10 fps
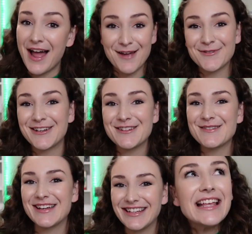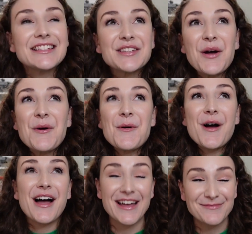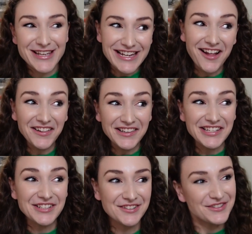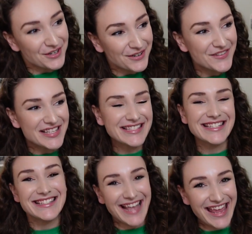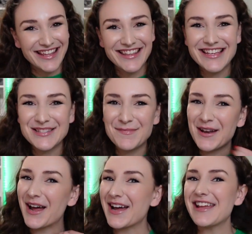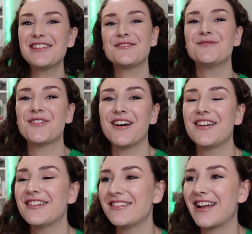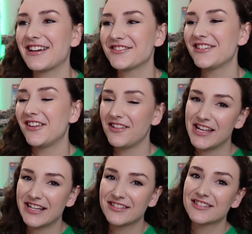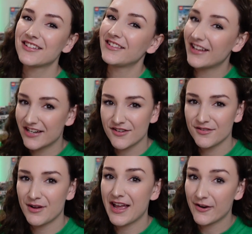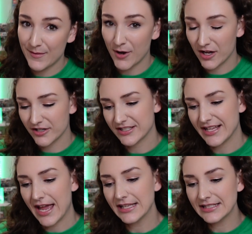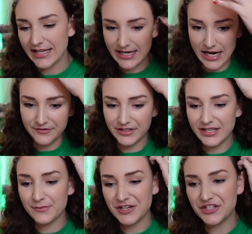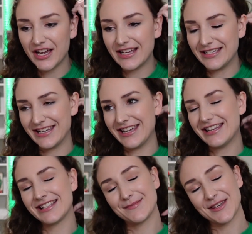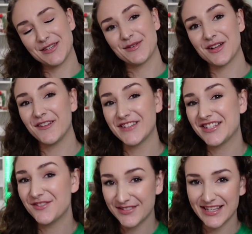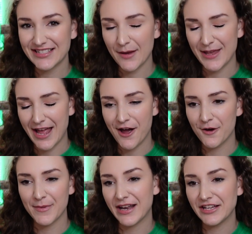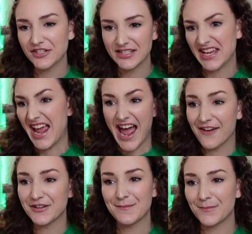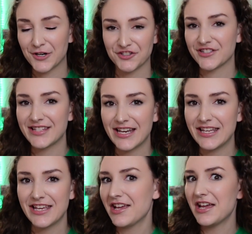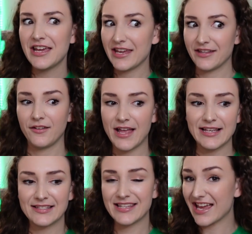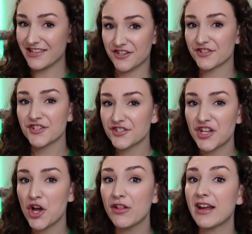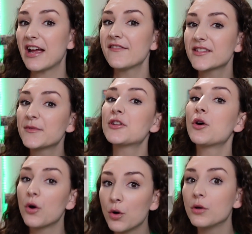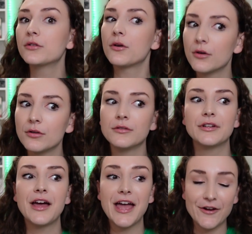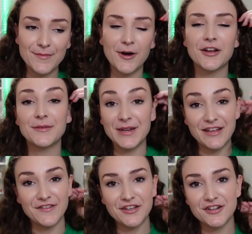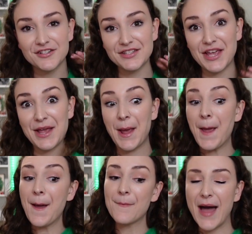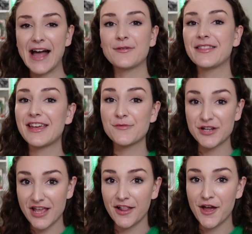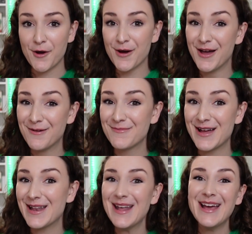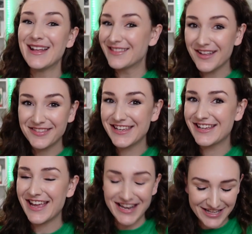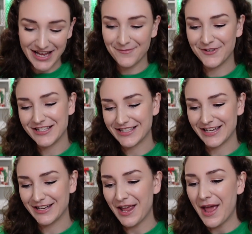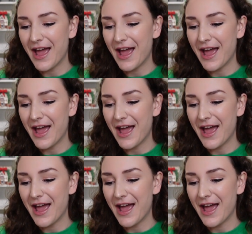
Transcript: I'm gonna do it. So I'm like a little nervous saying this, but I do not actually collect Lego Harry Potter sets. Like I really wish I did, especially with all of these new sets coming out, but I just like haven't purchased any in the last 10 years or so. Like I have some of the old Harry Potter minifigures, like back when they were yellow, but nothing anytime recent.